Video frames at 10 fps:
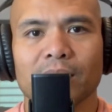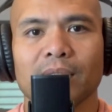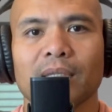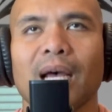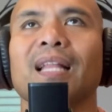
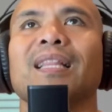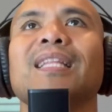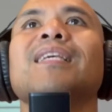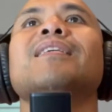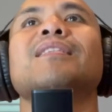at
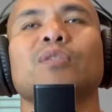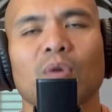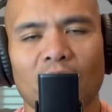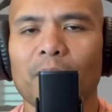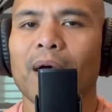least
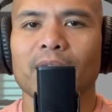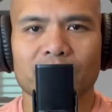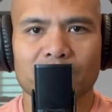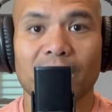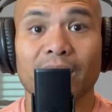12
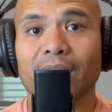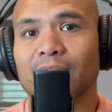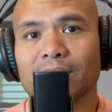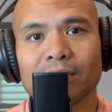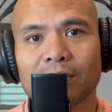miles a
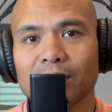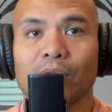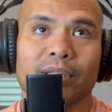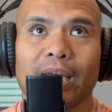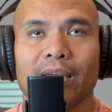night,
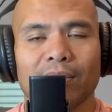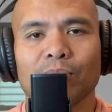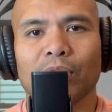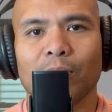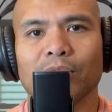all day,
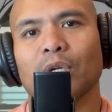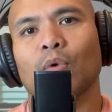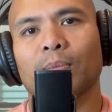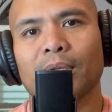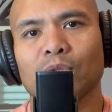pretty much. I
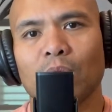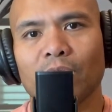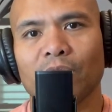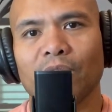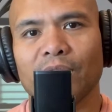work about
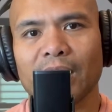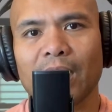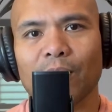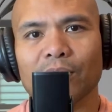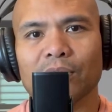12 to 15
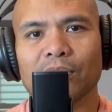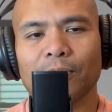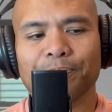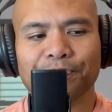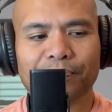hours.
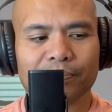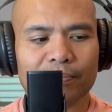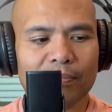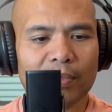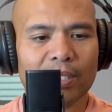So
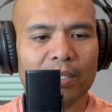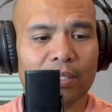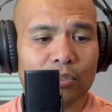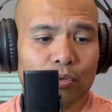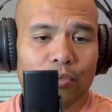
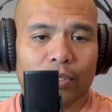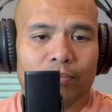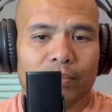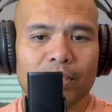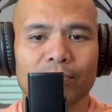it's cool though.
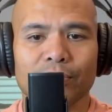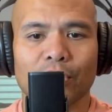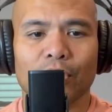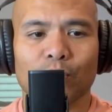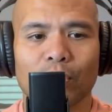You know, it's
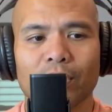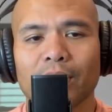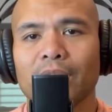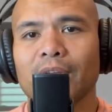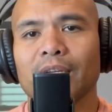hard work,
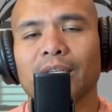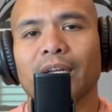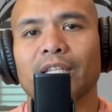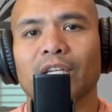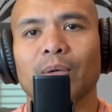get
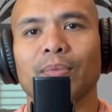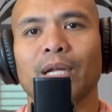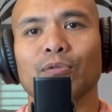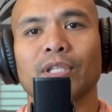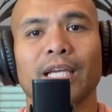it done, but I
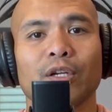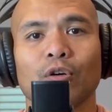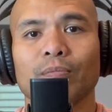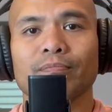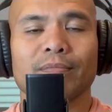don't take it
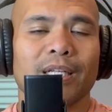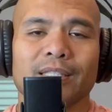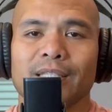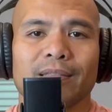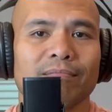home. And
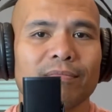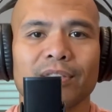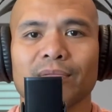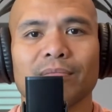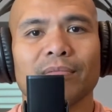that's it.
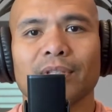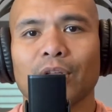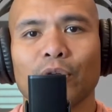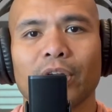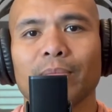Just
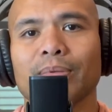load it up,